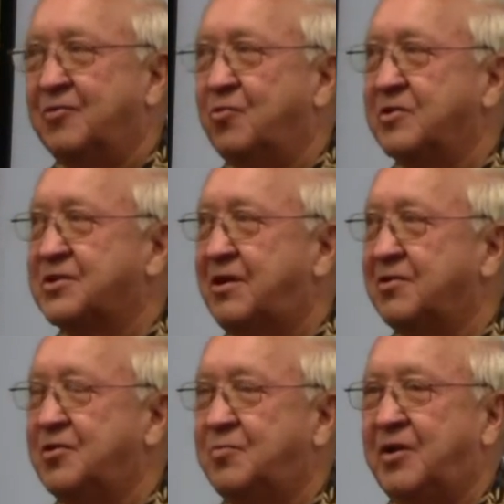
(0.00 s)
It works
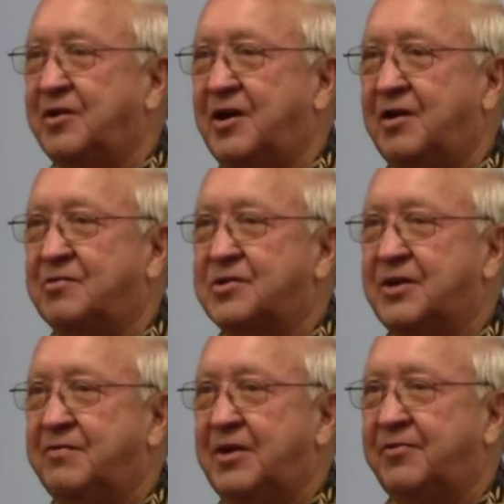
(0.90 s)
out to about
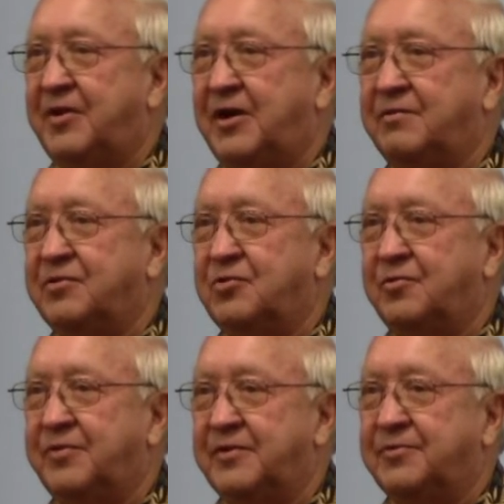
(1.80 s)
$1.75,
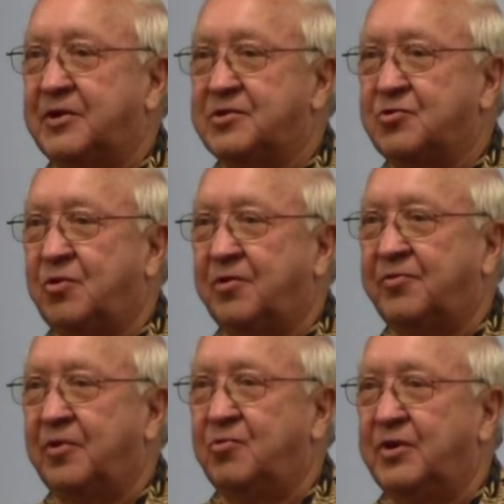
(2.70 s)
$2.50
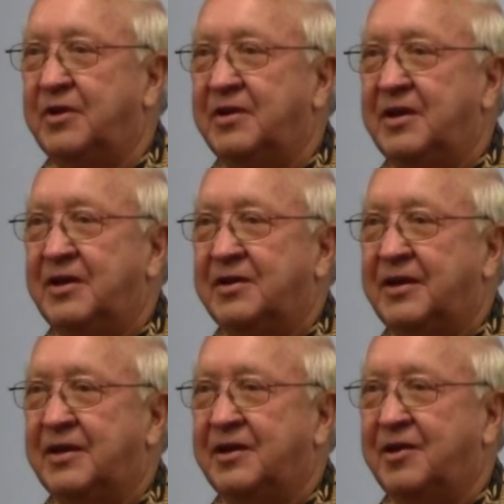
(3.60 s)
square foot. We
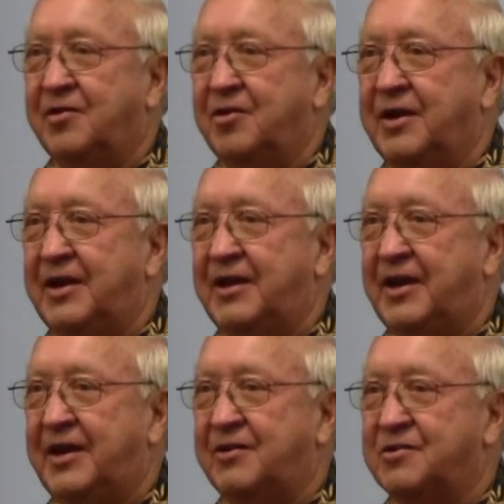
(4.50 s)
take
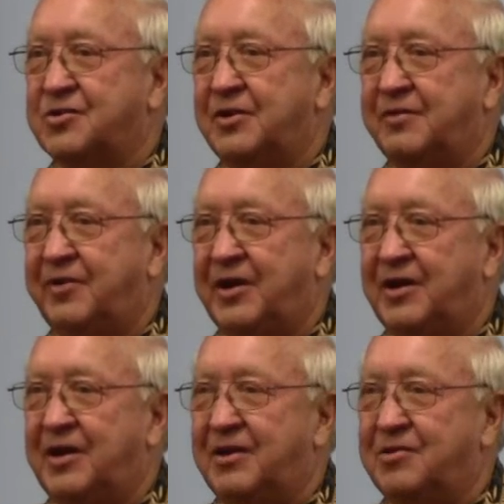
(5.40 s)
180 acres and
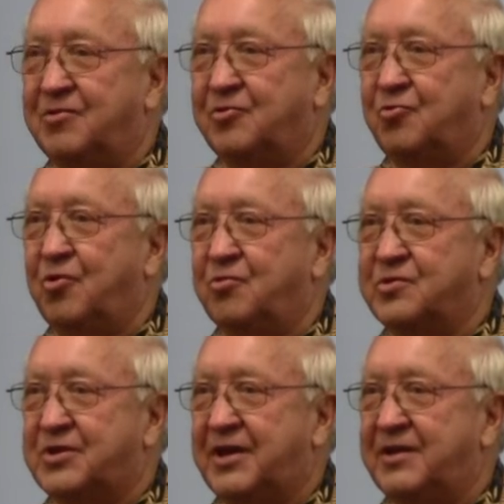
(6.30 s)
add it in the
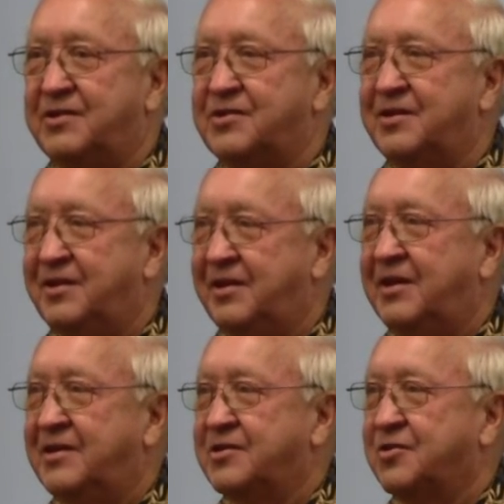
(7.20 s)
gross sale.
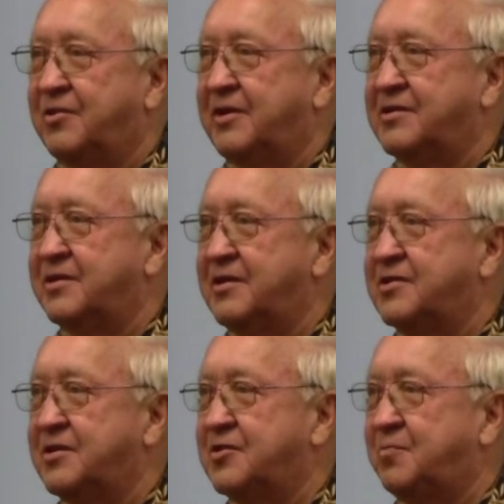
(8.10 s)
So
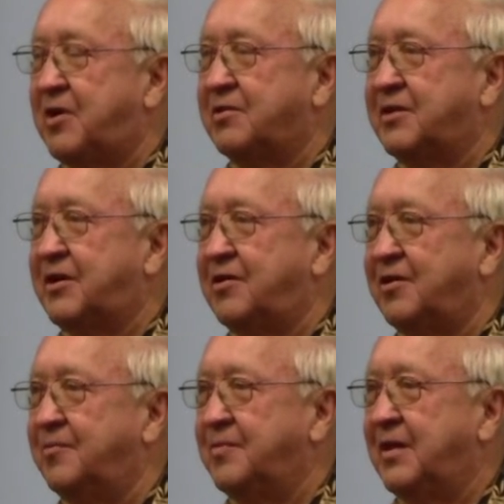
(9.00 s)
it's about there.